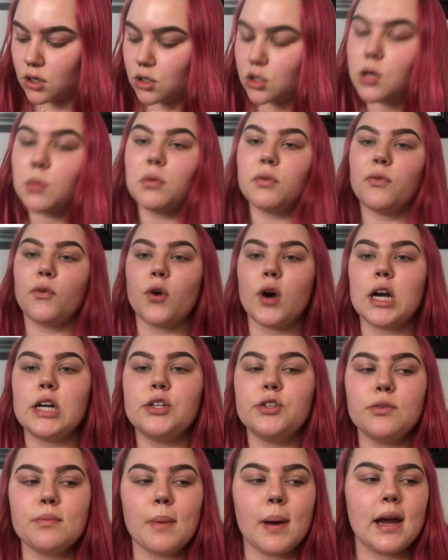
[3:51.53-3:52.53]
So before I
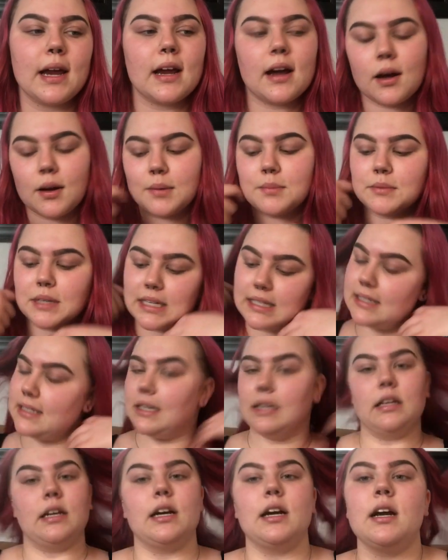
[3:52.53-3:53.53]
do my
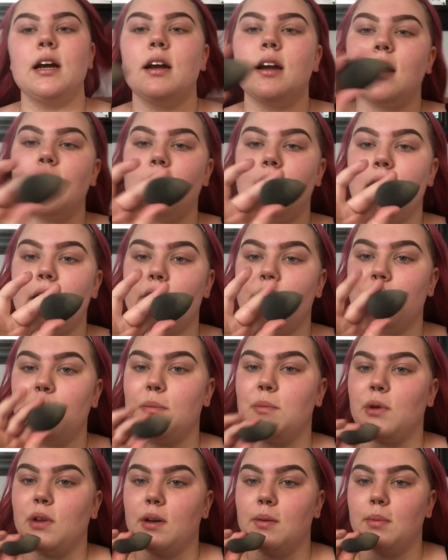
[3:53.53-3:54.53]
concealer, I have my
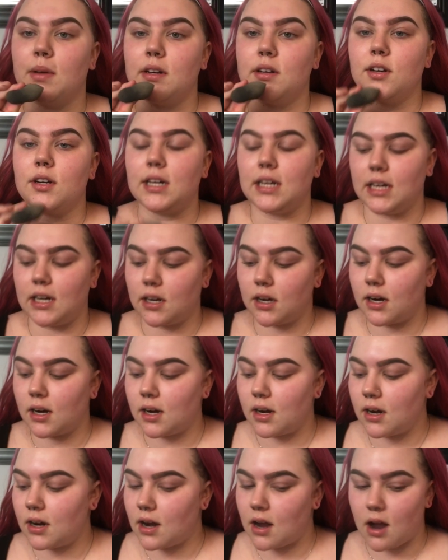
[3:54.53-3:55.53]
beauty blender
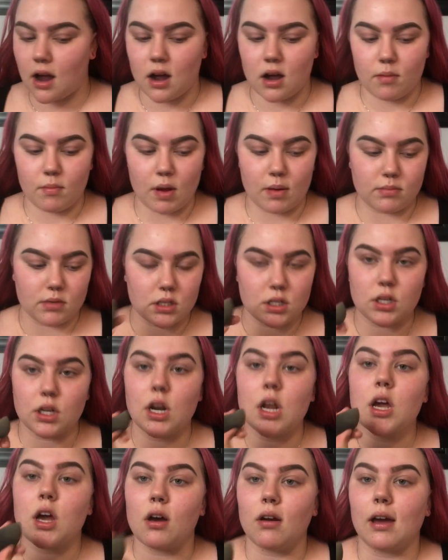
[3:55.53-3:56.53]
here. I'm just
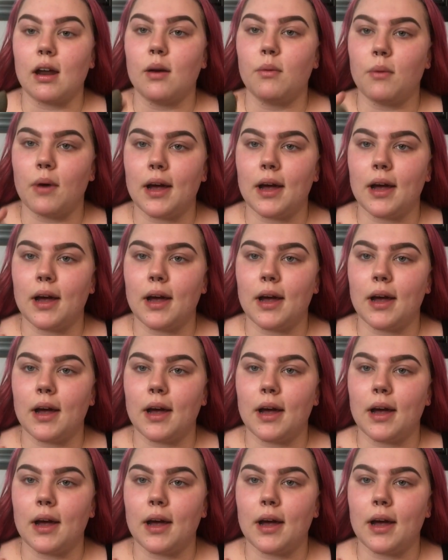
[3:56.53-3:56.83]
gonna go get it